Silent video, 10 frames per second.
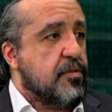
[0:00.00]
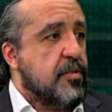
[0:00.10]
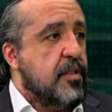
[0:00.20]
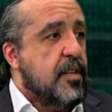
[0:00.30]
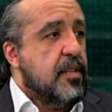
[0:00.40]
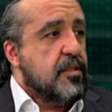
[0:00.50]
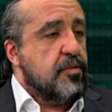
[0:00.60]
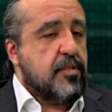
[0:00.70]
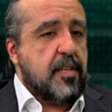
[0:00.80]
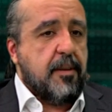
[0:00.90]
how we
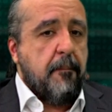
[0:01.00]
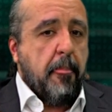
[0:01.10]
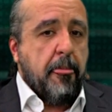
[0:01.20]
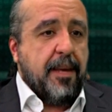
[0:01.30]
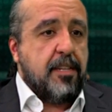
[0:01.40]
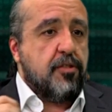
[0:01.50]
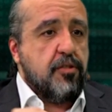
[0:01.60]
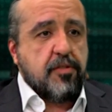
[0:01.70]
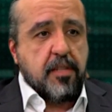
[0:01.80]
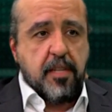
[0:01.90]
make this process more
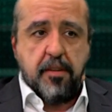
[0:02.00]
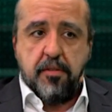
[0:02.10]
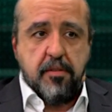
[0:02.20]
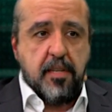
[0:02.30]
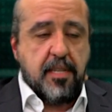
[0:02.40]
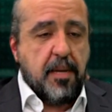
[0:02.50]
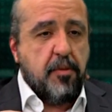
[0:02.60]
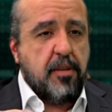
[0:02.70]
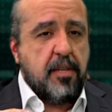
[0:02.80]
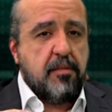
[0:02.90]
efficient.
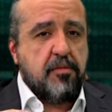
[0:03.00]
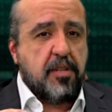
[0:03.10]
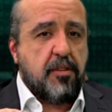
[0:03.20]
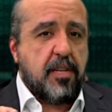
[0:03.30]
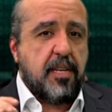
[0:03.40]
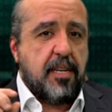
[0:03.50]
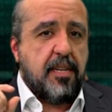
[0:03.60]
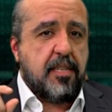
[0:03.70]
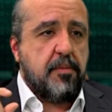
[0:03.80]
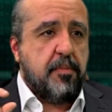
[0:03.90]
And I think now
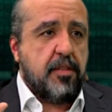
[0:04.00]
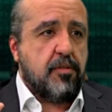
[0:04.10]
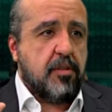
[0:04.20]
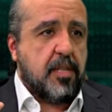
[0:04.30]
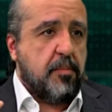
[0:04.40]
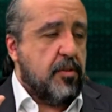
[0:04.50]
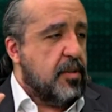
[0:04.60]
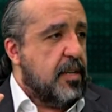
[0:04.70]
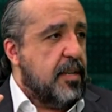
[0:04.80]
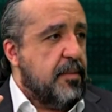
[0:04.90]
we are
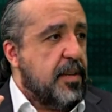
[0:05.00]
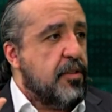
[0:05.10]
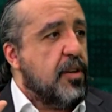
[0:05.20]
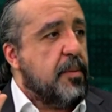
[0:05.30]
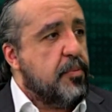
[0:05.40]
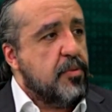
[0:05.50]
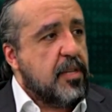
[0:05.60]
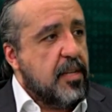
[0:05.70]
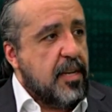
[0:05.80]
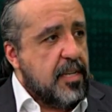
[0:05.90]
seeing the
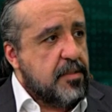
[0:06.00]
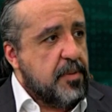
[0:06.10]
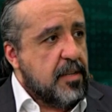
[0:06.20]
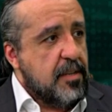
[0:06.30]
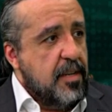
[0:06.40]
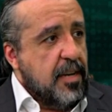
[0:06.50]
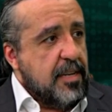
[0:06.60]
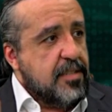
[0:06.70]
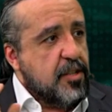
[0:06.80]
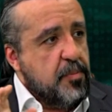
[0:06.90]
tip of the
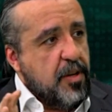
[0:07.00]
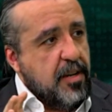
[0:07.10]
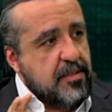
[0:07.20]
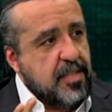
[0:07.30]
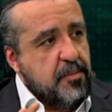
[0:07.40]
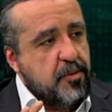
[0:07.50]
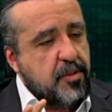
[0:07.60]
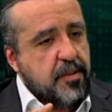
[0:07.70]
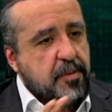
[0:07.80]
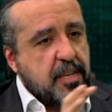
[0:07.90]
iceberg,
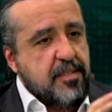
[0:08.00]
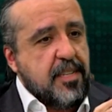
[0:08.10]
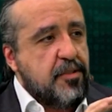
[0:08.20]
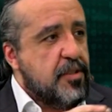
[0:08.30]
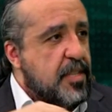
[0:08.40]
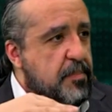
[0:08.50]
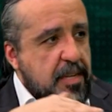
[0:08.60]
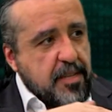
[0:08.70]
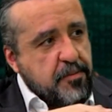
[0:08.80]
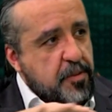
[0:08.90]
as we
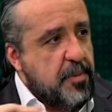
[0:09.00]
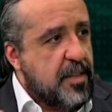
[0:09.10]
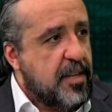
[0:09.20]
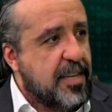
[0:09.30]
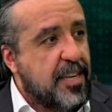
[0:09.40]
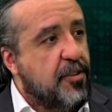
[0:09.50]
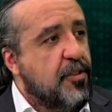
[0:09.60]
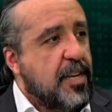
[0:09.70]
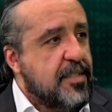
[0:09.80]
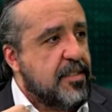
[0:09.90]
mentioned, of all
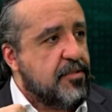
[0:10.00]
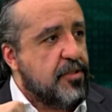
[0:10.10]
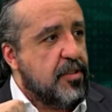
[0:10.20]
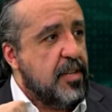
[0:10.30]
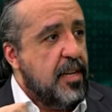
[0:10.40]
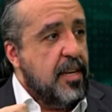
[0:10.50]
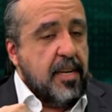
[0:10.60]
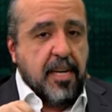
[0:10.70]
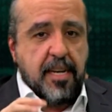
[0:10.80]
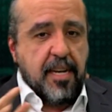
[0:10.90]
these
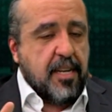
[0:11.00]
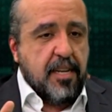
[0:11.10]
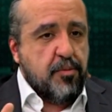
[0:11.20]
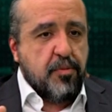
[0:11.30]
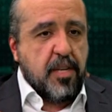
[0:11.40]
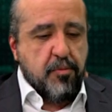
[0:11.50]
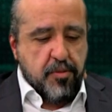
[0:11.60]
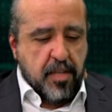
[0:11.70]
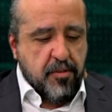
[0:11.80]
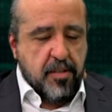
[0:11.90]

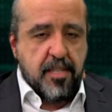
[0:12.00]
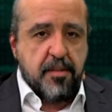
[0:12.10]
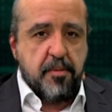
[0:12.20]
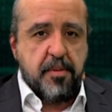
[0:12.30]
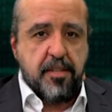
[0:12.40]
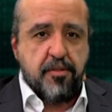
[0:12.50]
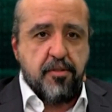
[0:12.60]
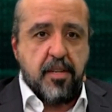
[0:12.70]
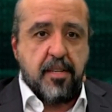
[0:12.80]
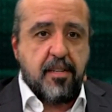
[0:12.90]
geolocalization
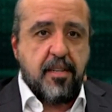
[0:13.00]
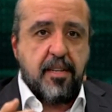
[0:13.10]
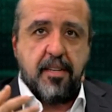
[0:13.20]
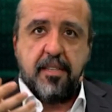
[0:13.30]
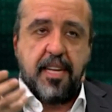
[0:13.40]
platforms. You're